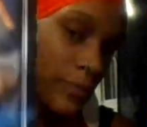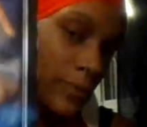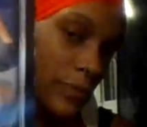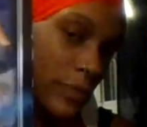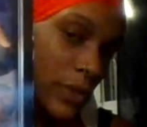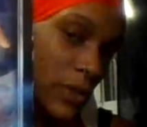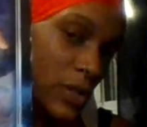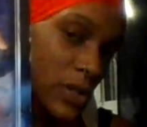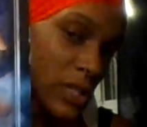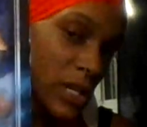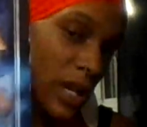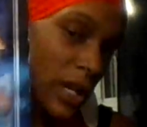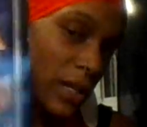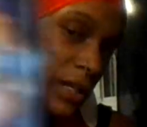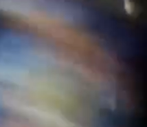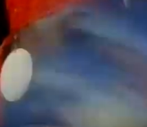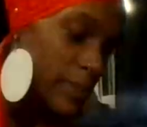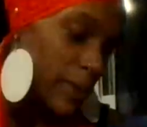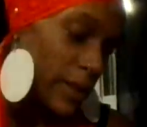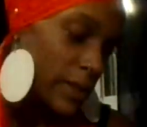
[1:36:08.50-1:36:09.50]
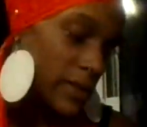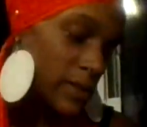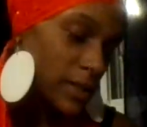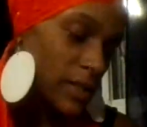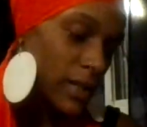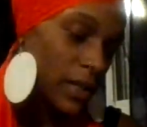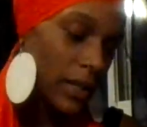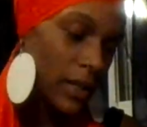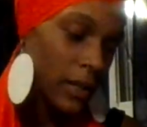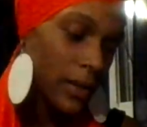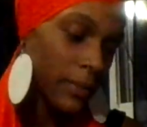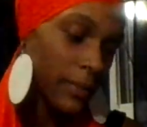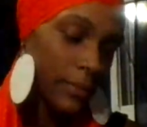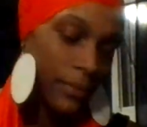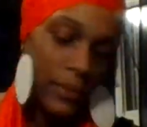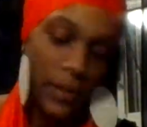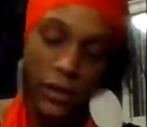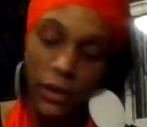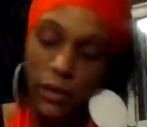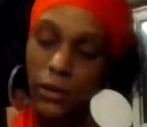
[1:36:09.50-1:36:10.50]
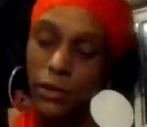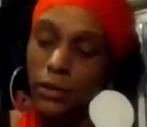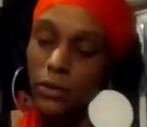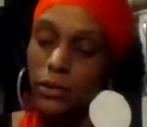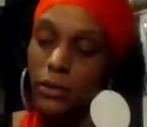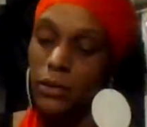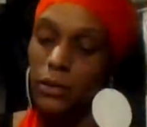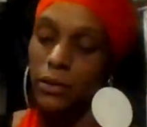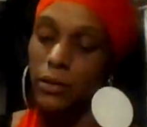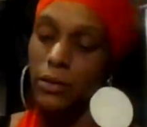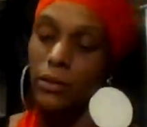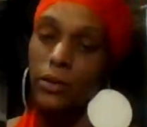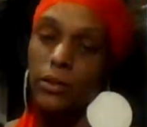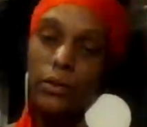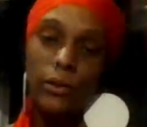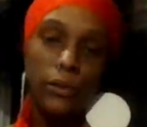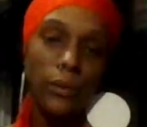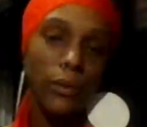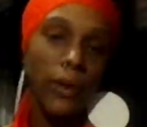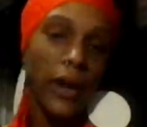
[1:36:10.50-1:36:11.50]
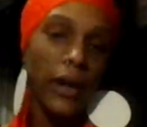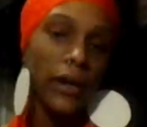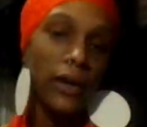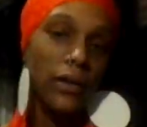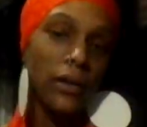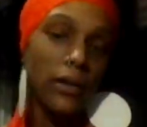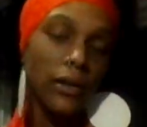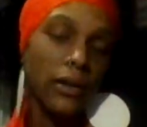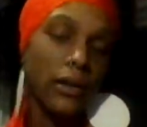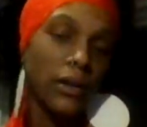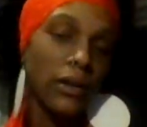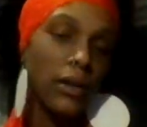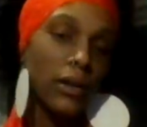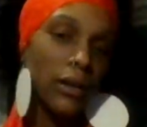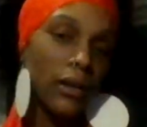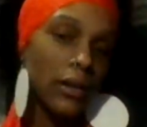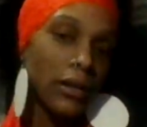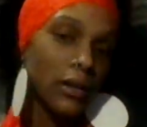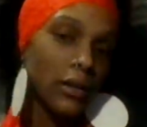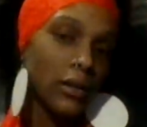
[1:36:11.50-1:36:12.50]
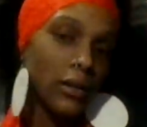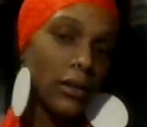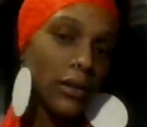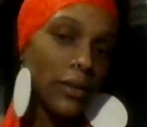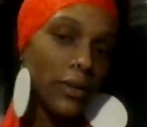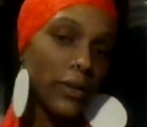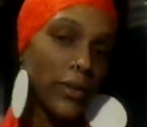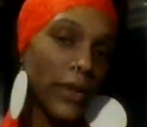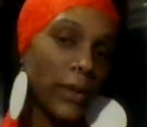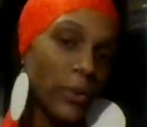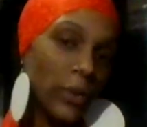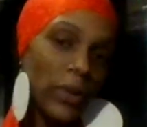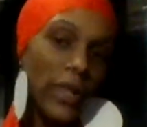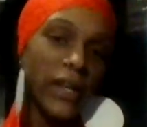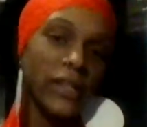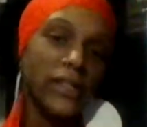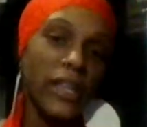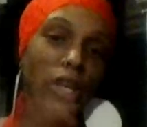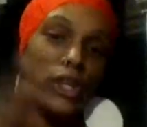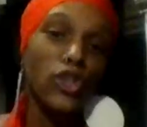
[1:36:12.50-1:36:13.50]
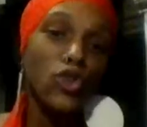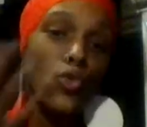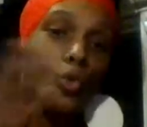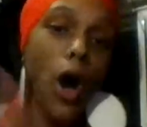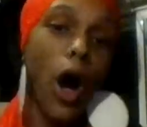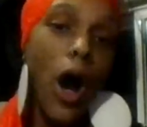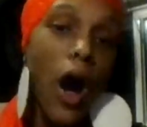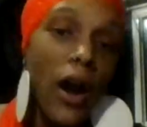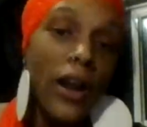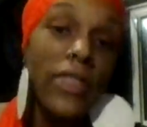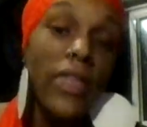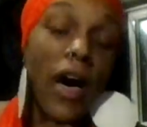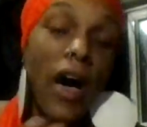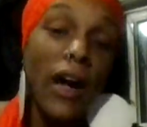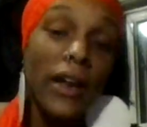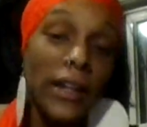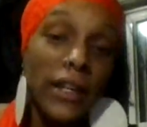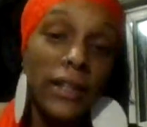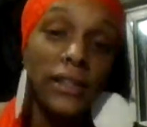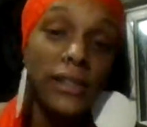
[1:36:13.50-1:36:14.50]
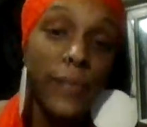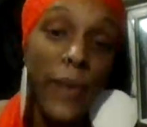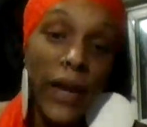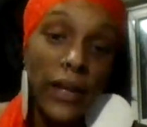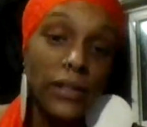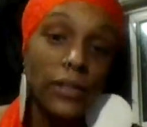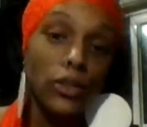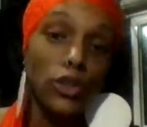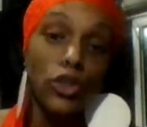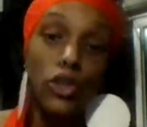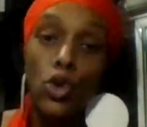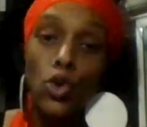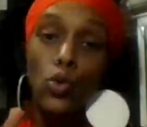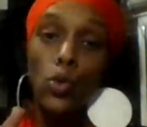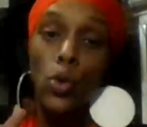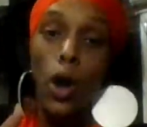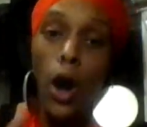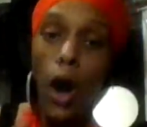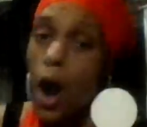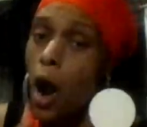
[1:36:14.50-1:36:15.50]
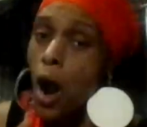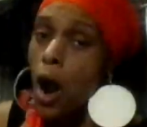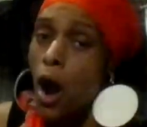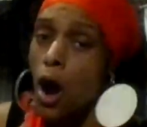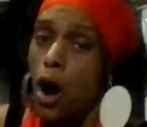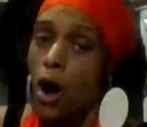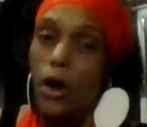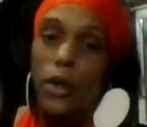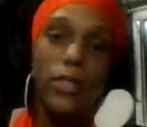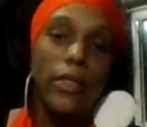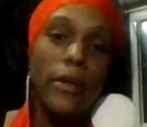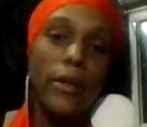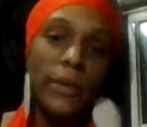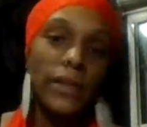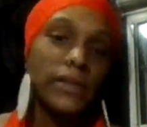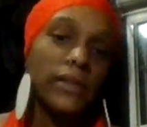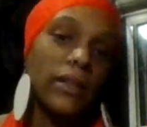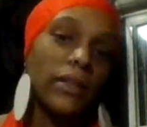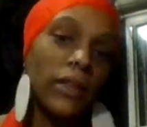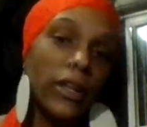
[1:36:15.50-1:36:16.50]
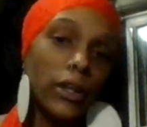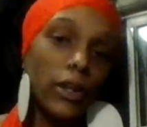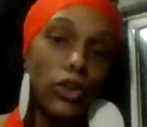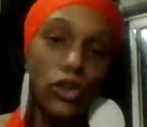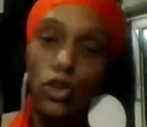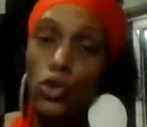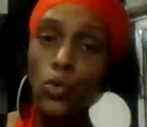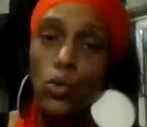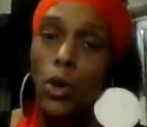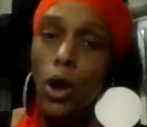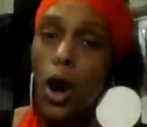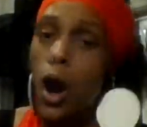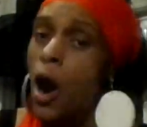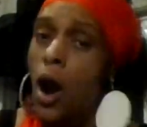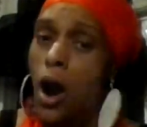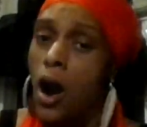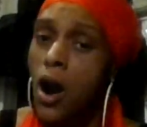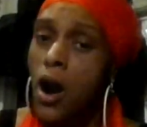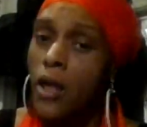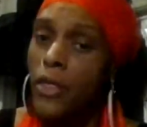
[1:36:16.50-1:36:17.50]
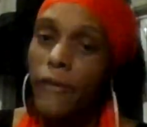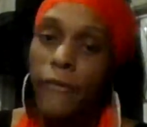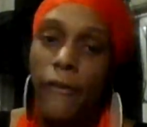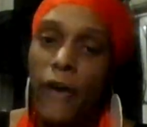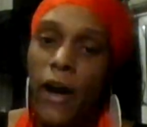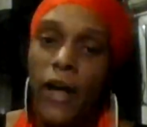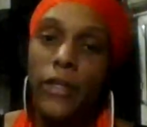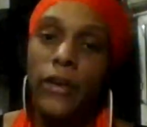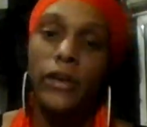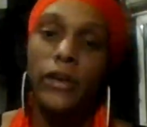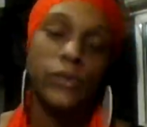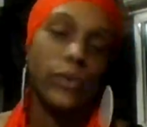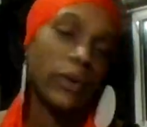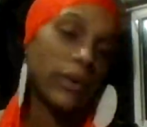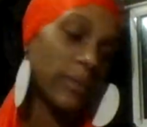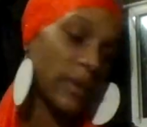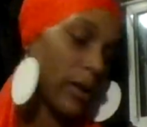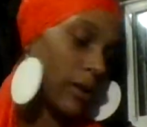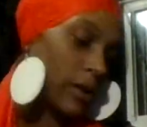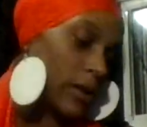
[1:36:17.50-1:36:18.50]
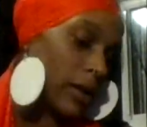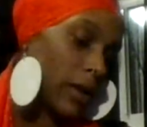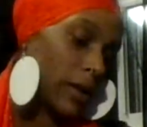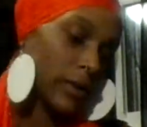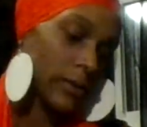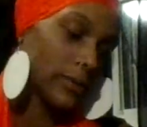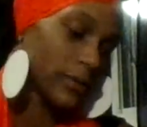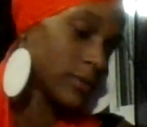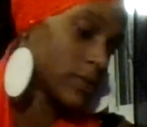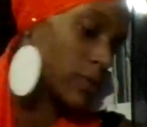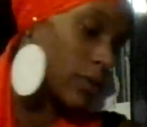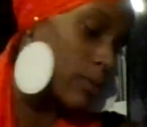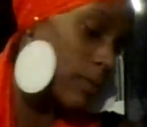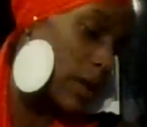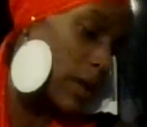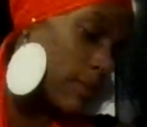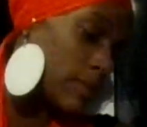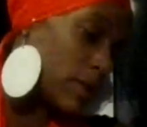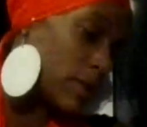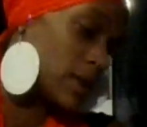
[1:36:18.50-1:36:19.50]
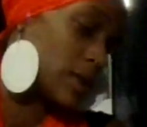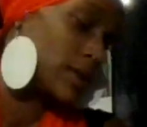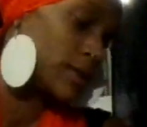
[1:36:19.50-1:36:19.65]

there's an unexpected income here, right? They realize that you are the unexpected. You are the missing link. You are the father, is what I'm hearing. So maybe